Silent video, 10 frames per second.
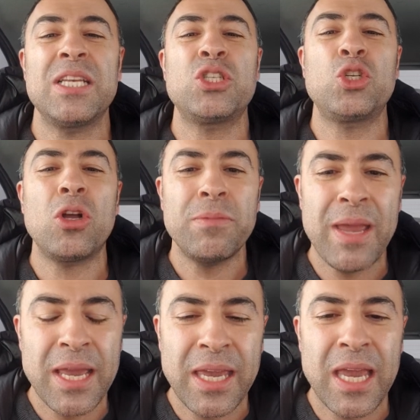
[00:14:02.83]
his shot
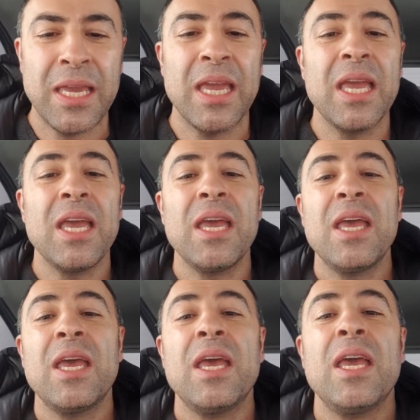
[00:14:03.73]
making,
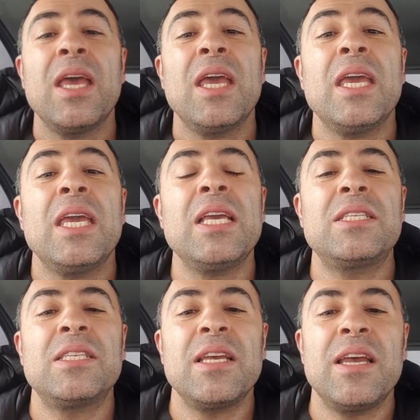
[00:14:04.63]
his